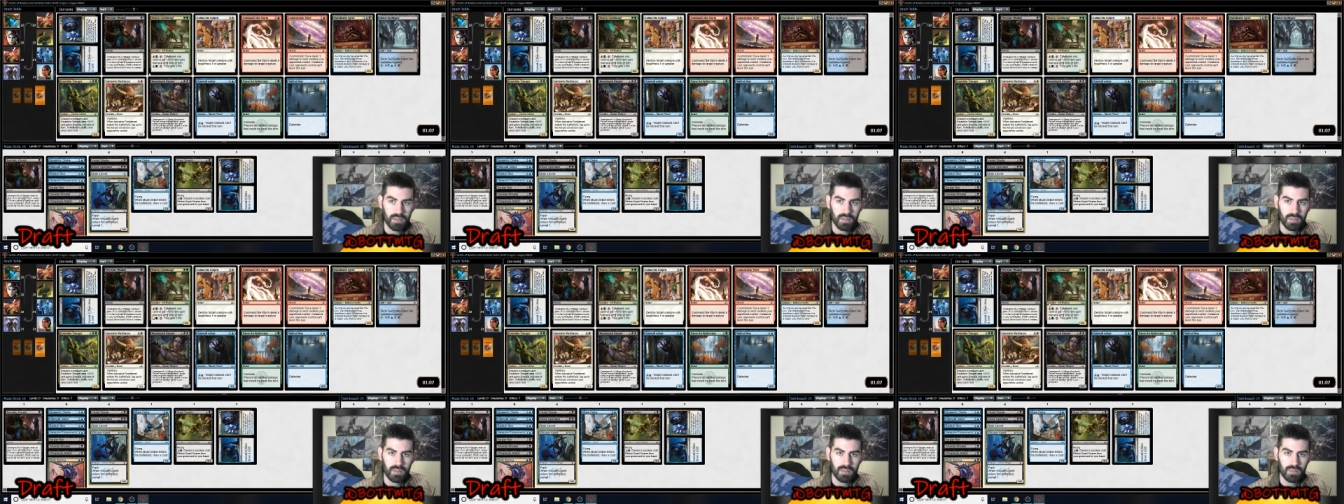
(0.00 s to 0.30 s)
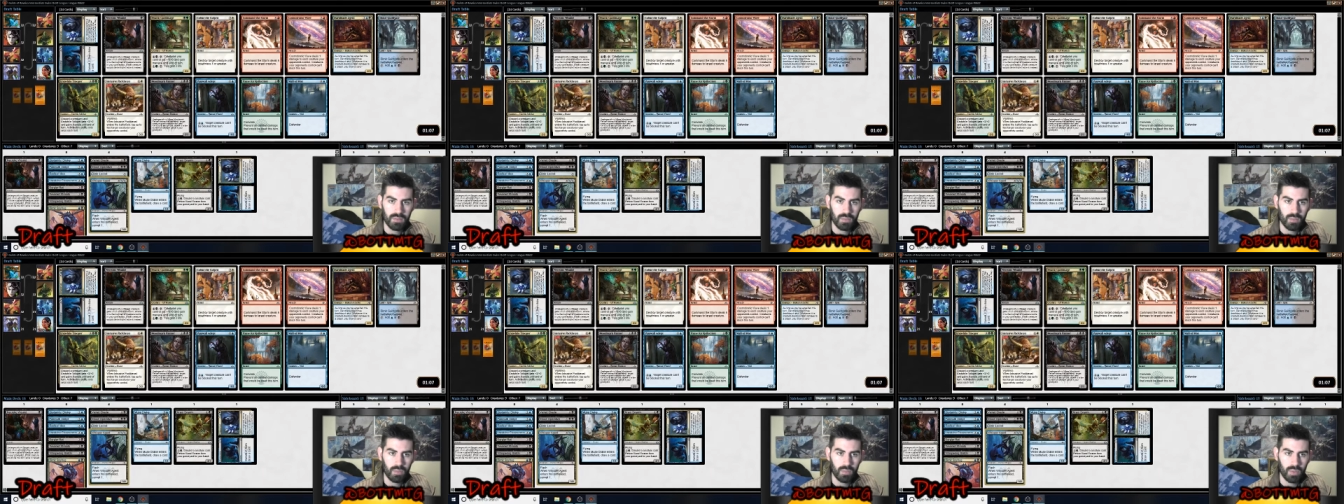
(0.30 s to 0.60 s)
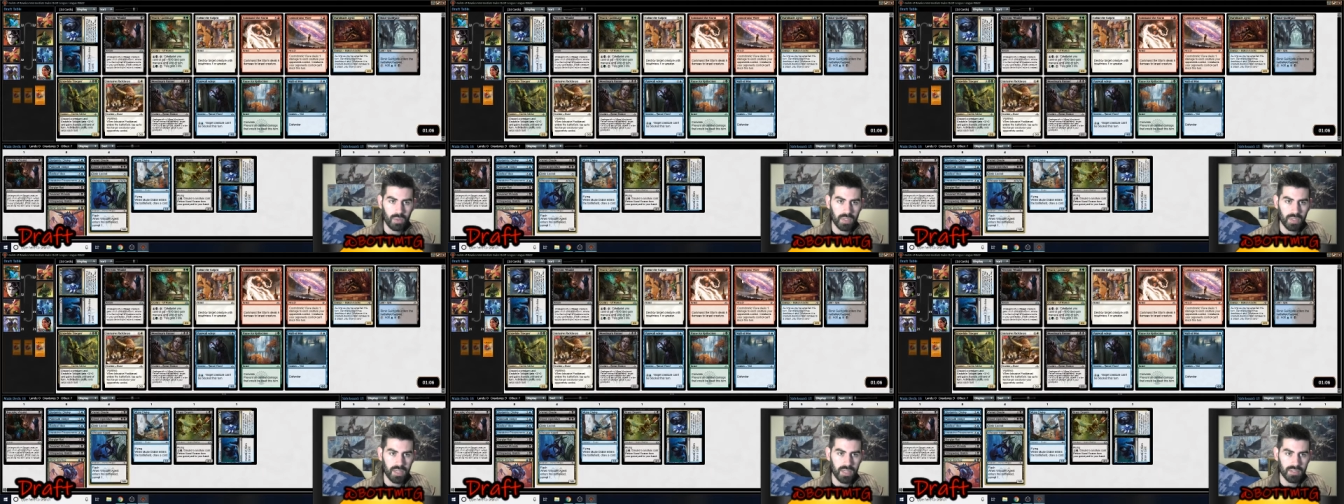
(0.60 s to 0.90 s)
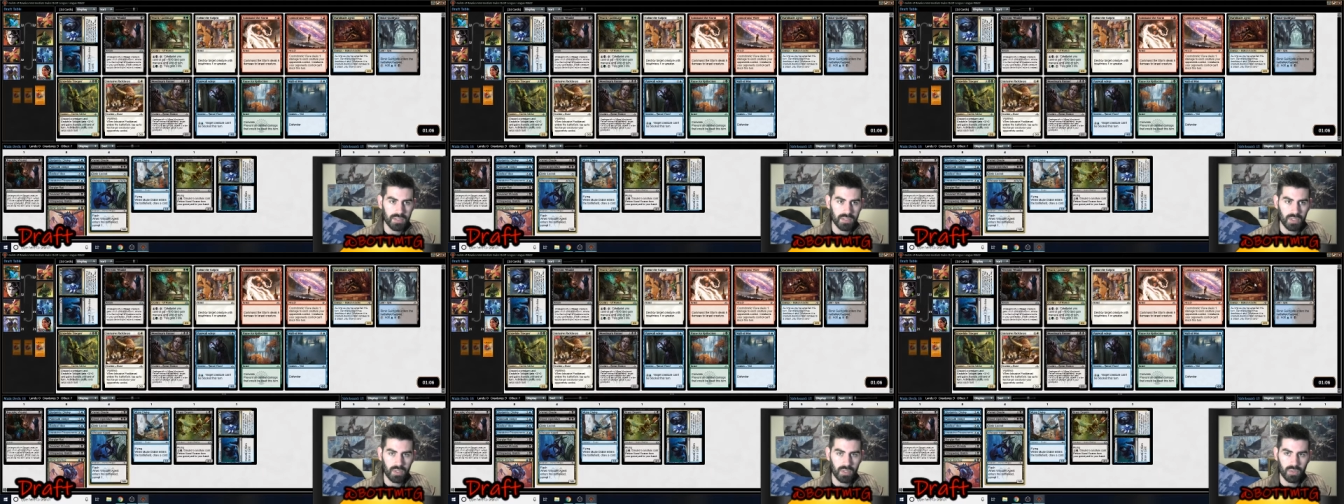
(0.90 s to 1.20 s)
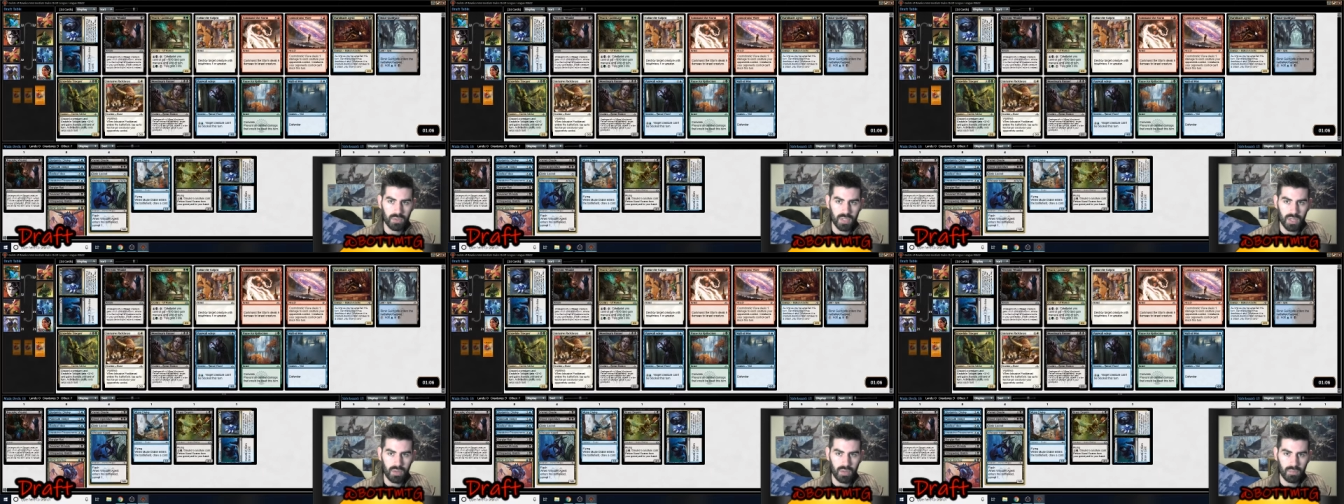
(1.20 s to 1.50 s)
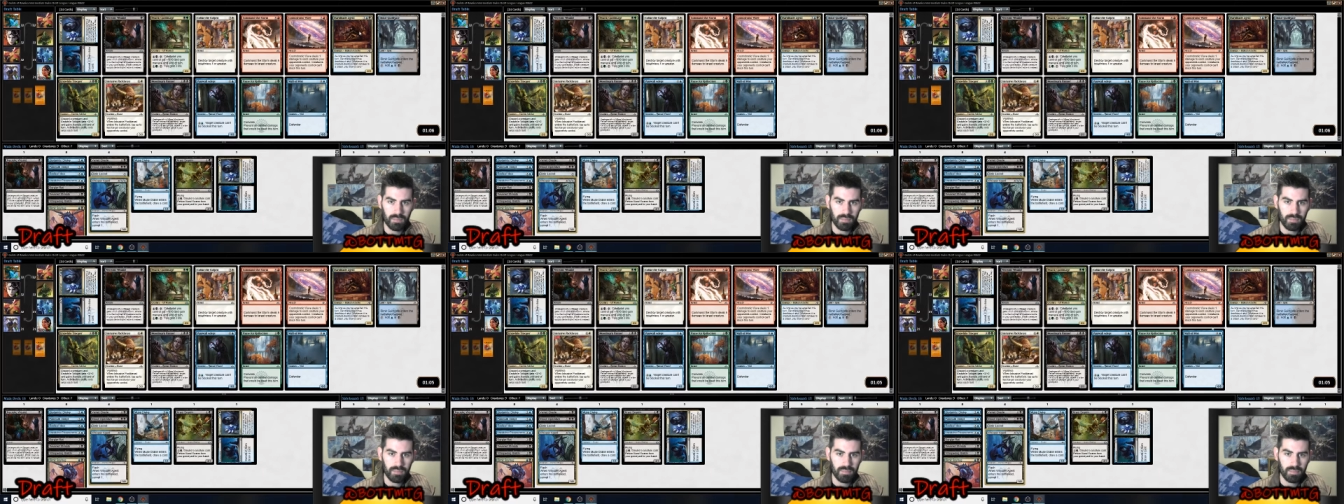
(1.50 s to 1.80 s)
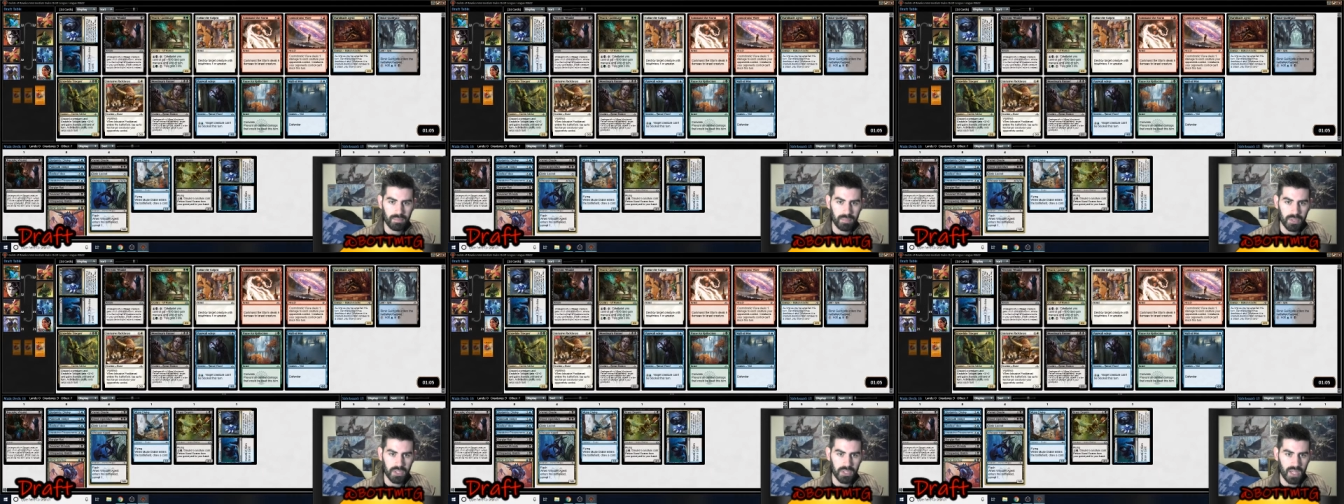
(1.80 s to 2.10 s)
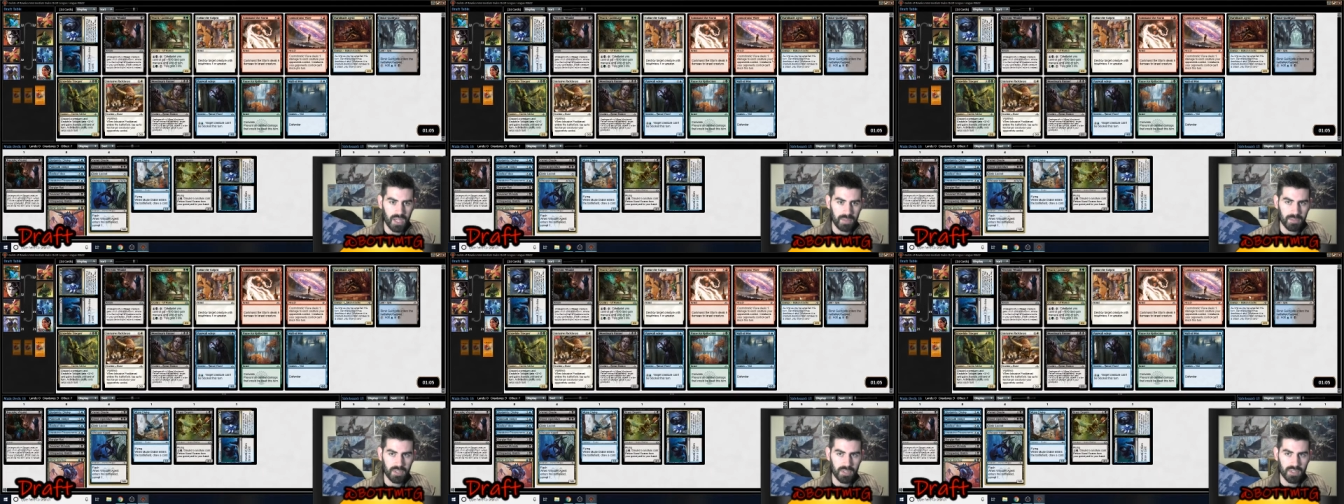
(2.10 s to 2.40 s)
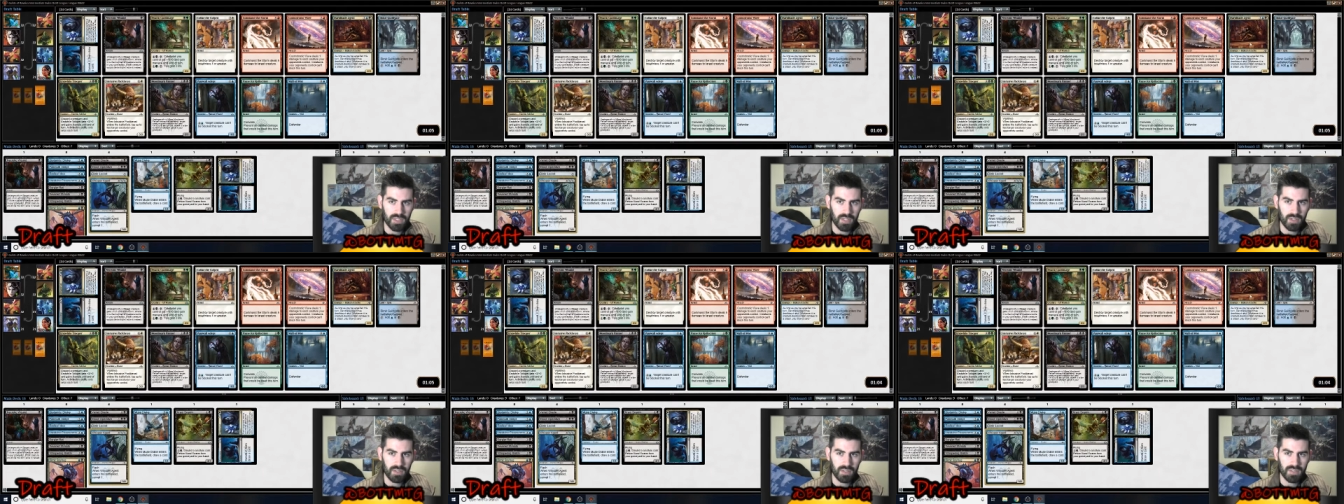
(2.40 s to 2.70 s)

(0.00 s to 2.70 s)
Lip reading: Ooh, okay, so, you know, bunch of options here.